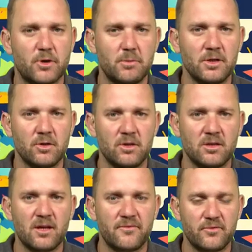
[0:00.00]
probably not
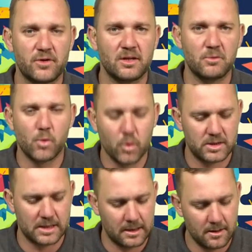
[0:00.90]
enough running
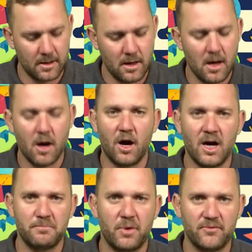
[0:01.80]
water.
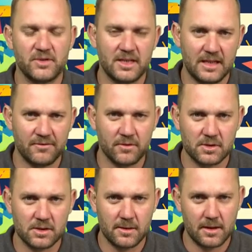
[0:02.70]
High poverty
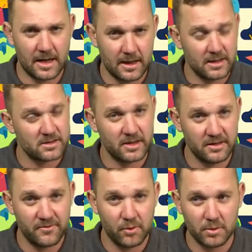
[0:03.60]
levels. Okay, that's our
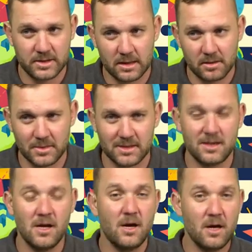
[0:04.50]
informal
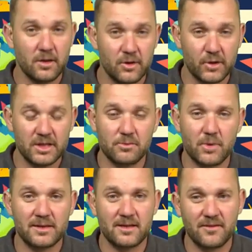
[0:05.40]
settlements. The reason
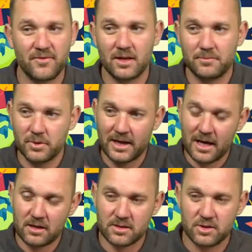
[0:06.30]
why they develop on
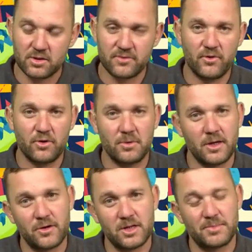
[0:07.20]
the outskirts of urban
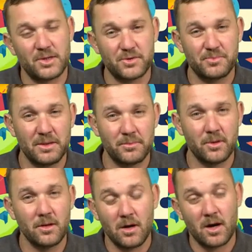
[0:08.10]
areas is because
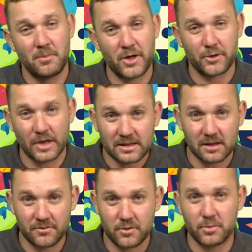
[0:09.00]
people are
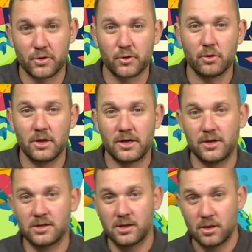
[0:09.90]
migrating from the rural
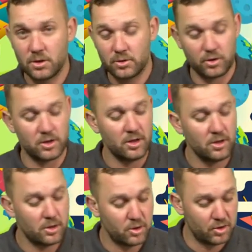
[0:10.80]
areas to the
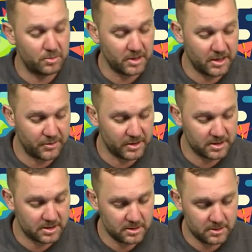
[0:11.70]
urban
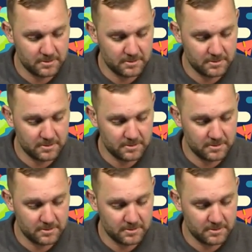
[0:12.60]
areas.